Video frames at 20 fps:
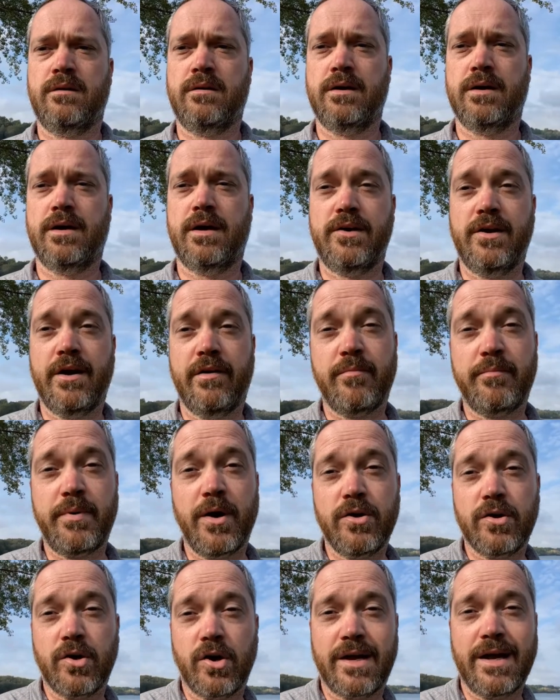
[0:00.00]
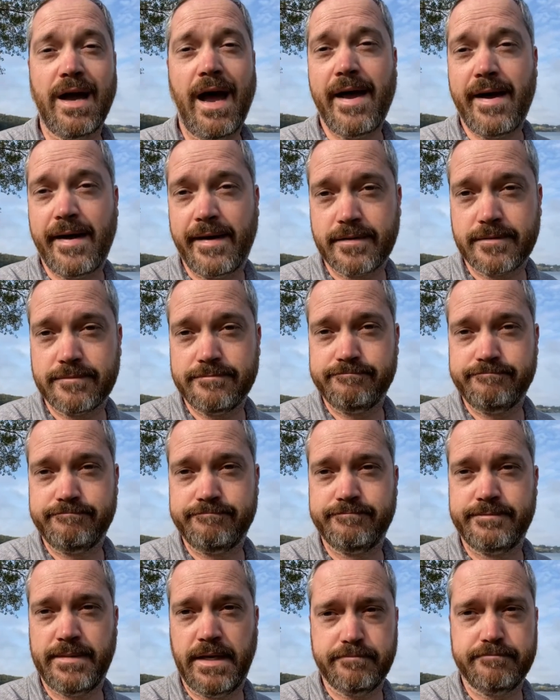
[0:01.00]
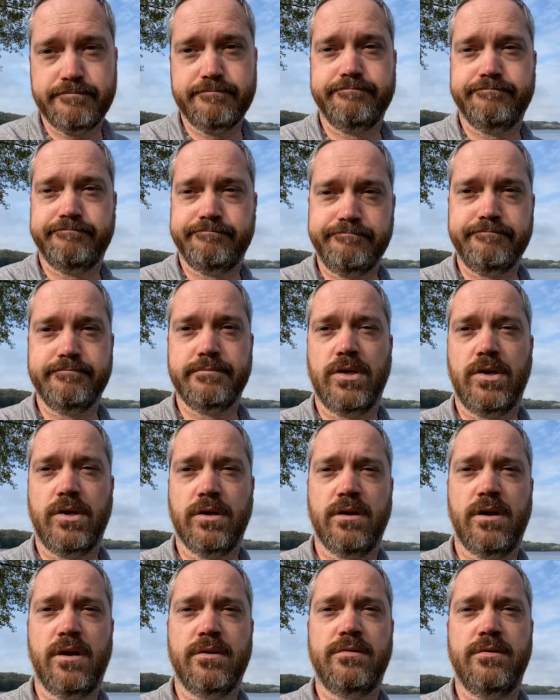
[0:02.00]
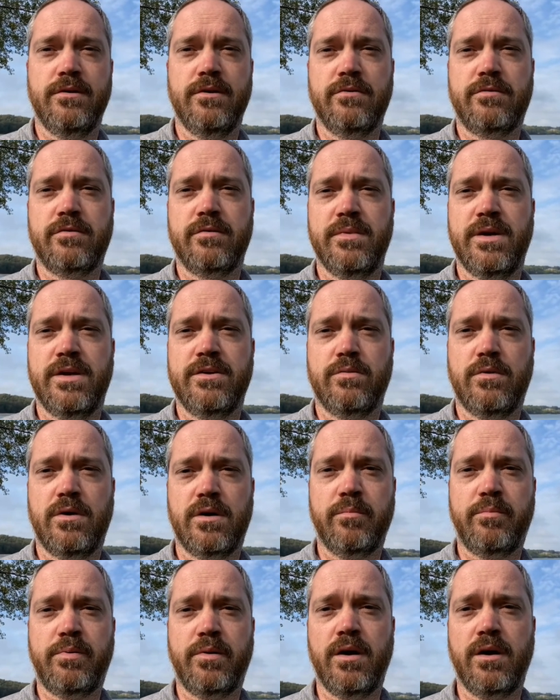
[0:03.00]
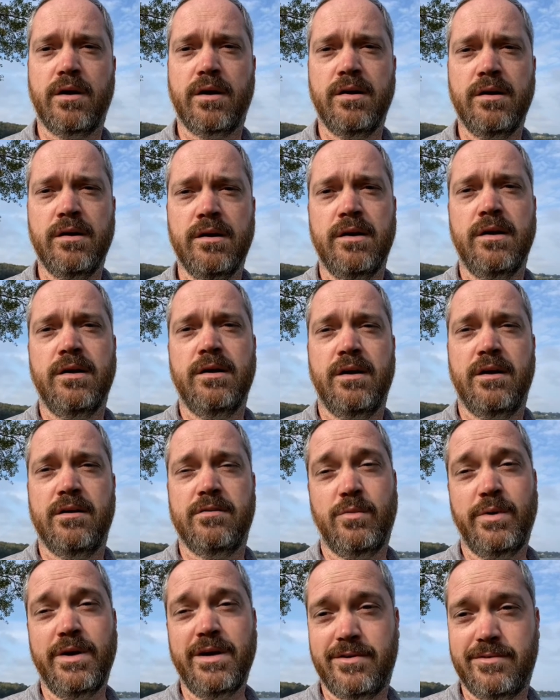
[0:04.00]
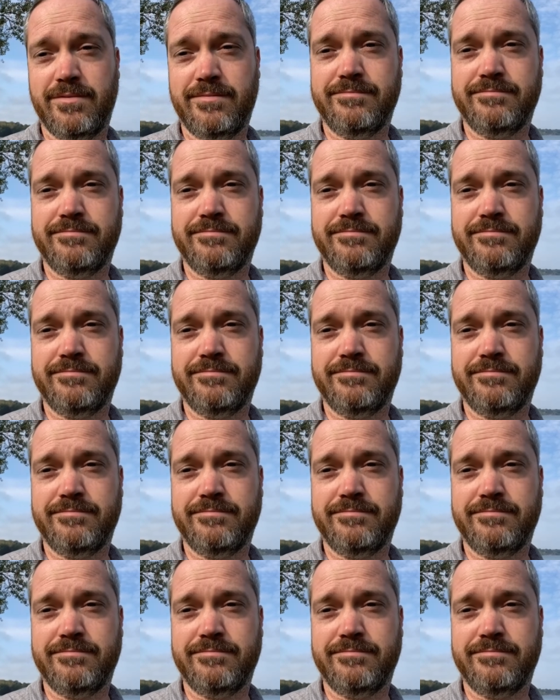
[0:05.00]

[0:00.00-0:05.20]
Uh, do you have a boat or a kayak? Yep, you can launch those from Edgewater Park as well.